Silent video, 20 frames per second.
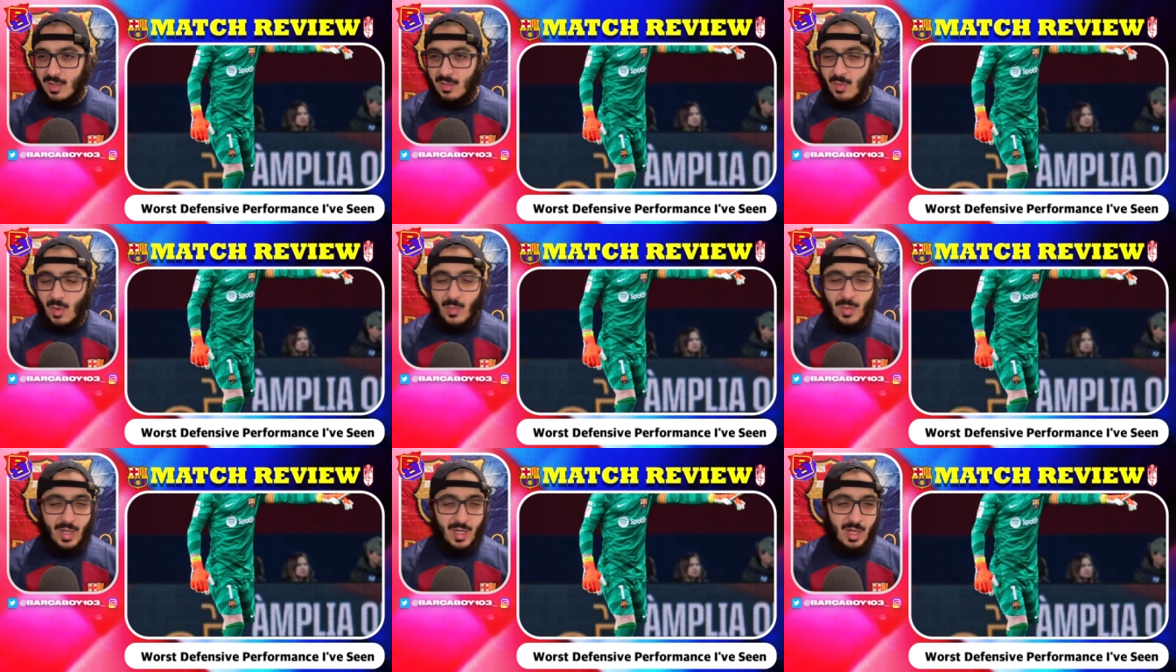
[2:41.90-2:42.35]
and
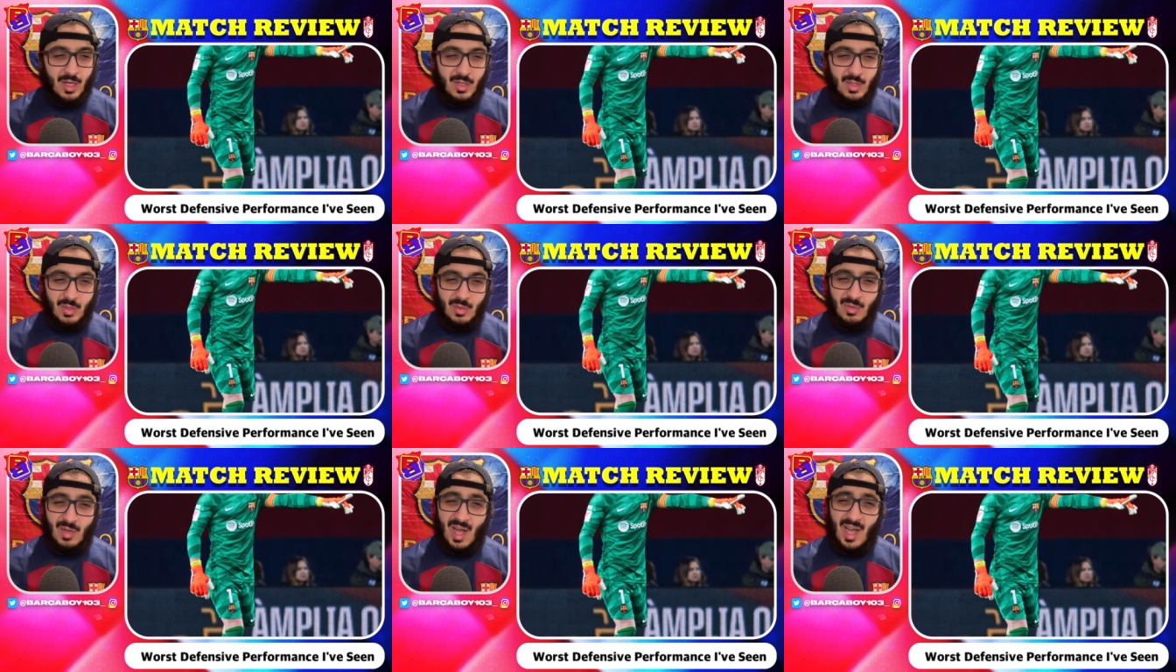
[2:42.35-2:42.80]
what we're gonna
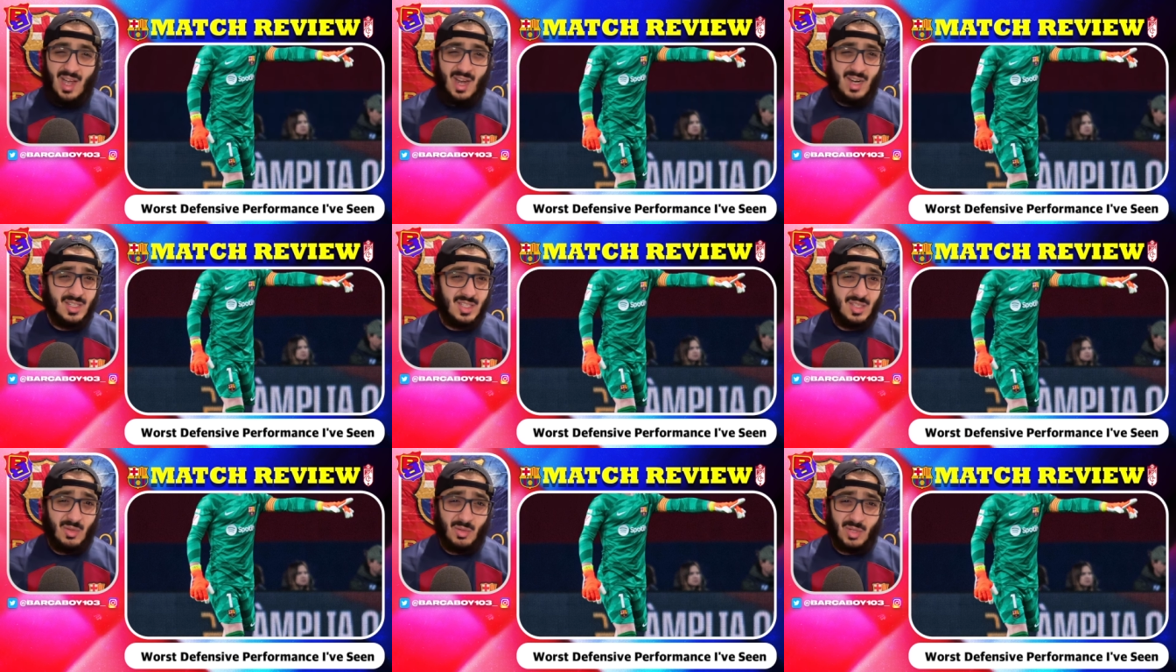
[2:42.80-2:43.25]
do, I
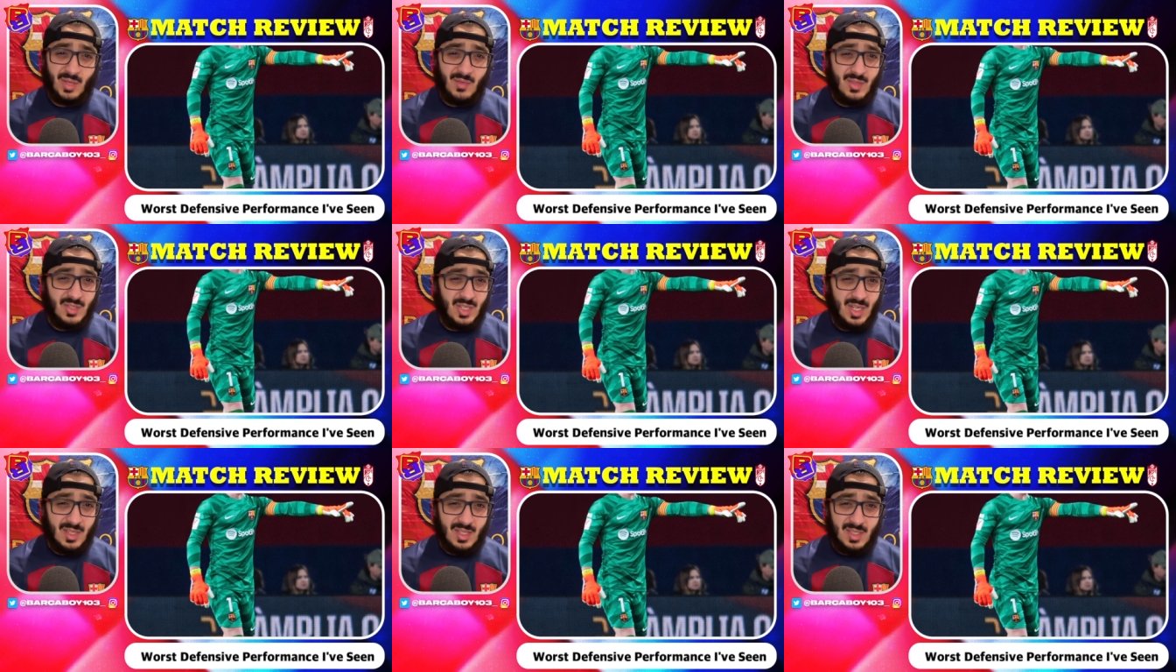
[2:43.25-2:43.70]
honestly don't give
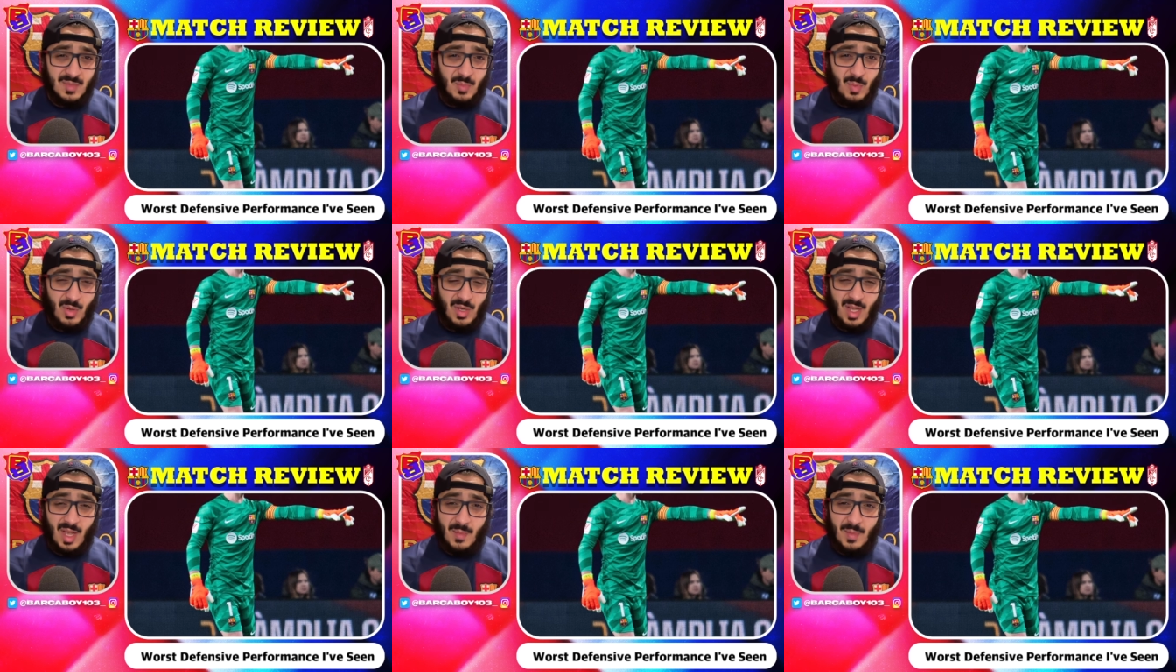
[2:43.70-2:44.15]
a shit at this point.